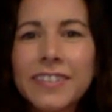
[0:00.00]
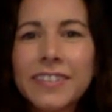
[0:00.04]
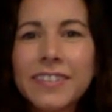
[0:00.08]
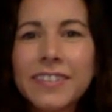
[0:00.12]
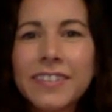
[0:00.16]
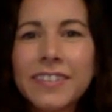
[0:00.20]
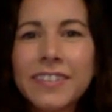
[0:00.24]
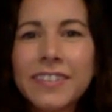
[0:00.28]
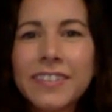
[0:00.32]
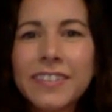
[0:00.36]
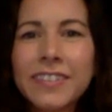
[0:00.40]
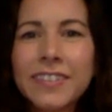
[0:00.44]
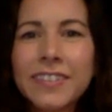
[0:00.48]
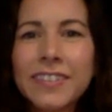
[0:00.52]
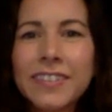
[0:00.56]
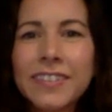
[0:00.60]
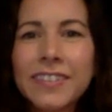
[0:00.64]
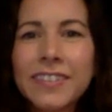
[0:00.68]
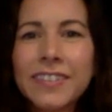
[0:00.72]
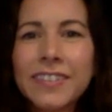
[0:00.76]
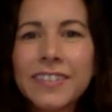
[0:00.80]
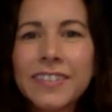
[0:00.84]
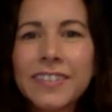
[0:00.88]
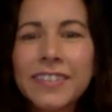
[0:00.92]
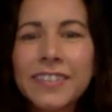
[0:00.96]

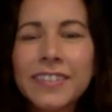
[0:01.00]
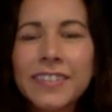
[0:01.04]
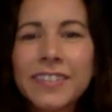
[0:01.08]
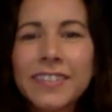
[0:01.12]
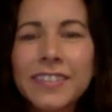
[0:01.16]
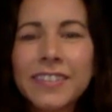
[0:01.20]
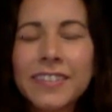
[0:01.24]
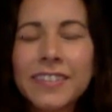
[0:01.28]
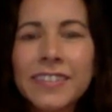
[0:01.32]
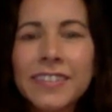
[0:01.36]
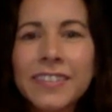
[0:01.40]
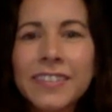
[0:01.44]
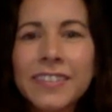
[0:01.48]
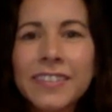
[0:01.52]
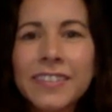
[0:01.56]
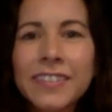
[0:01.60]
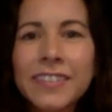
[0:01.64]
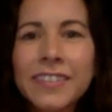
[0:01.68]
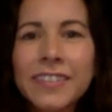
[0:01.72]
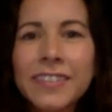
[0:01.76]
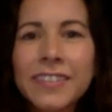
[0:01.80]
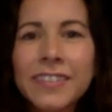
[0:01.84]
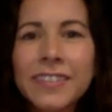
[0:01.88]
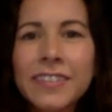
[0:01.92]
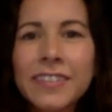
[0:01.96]

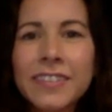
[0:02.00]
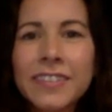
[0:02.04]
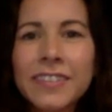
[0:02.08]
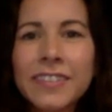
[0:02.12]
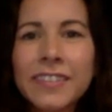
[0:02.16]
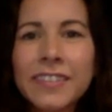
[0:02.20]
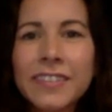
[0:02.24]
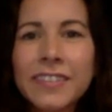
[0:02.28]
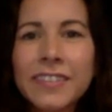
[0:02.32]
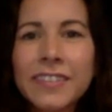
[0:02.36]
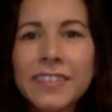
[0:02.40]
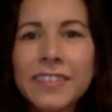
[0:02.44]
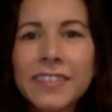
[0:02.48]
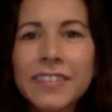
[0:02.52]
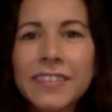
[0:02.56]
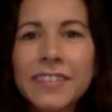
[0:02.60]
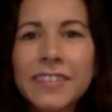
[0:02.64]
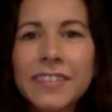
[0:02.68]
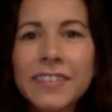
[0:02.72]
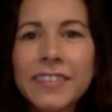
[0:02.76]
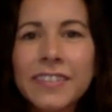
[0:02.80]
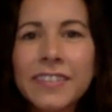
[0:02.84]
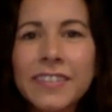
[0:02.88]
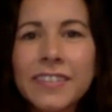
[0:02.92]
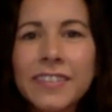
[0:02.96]

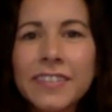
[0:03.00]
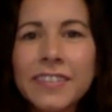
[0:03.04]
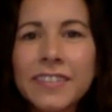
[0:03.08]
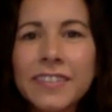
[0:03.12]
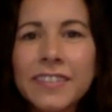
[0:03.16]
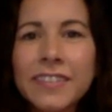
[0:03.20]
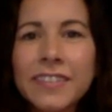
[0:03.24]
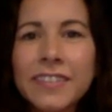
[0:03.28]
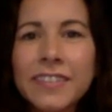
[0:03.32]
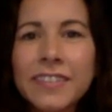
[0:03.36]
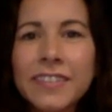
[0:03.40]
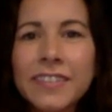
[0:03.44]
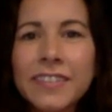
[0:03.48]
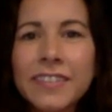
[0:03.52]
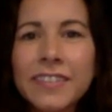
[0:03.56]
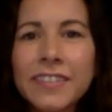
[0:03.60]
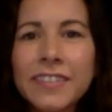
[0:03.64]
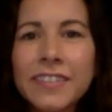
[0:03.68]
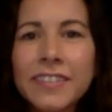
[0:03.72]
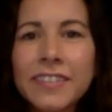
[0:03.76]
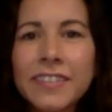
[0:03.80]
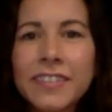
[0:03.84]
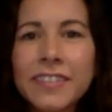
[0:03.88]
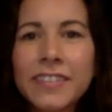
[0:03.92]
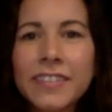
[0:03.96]

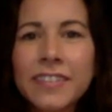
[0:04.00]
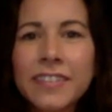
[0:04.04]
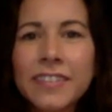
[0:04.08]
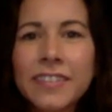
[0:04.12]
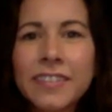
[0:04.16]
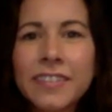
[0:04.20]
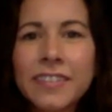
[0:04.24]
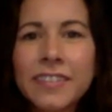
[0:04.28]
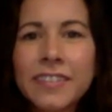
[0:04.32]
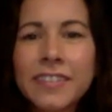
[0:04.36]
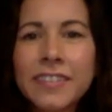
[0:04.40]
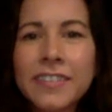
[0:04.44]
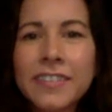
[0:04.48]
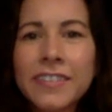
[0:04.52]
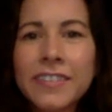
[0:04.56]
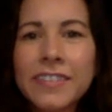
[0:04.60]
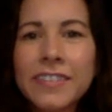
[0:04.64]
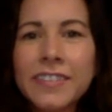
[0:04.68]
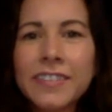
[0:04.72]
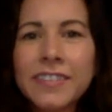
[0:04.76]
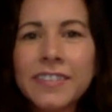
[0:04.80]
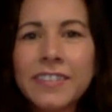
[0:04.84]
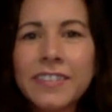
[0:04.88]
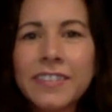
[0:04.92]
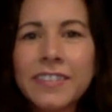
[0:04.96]

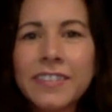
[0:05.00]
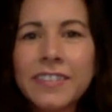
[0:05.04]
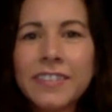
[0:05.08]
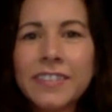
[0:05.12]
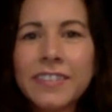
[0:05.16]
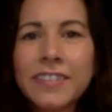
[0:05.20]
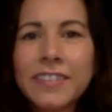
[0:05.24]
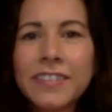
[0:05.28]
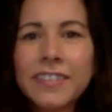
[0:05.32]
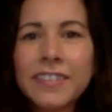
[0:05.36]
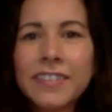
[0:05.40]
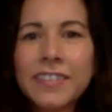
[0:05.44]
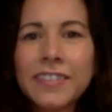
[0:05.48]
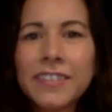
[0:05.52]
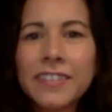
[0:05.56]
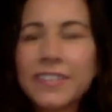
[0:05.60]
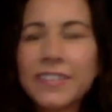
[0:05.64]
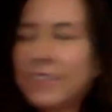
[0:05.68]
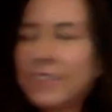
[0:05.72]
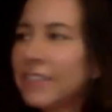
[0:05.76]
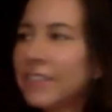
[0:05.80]
The person shown says nothing.